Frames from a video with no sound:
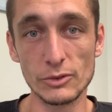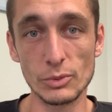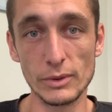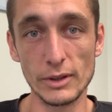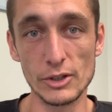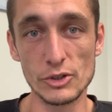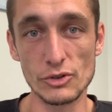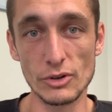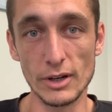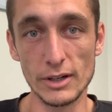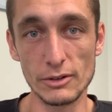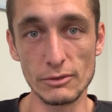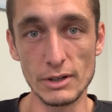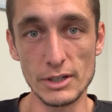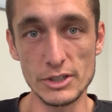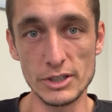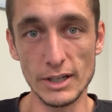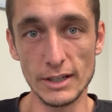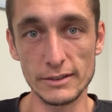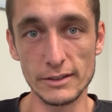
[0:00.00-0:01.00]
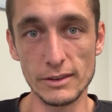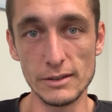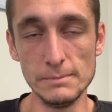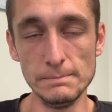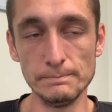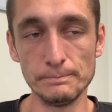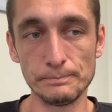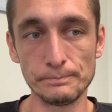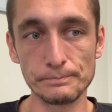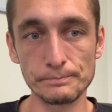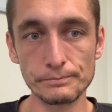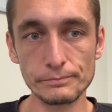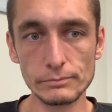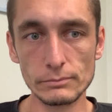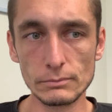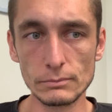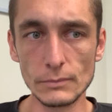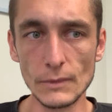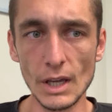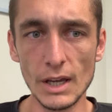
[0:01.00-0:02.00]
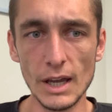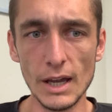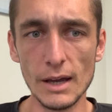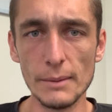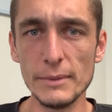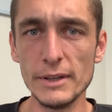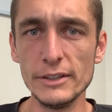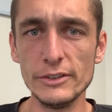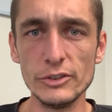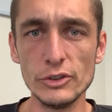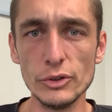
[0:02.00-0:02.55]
when they're trying to reach out to them is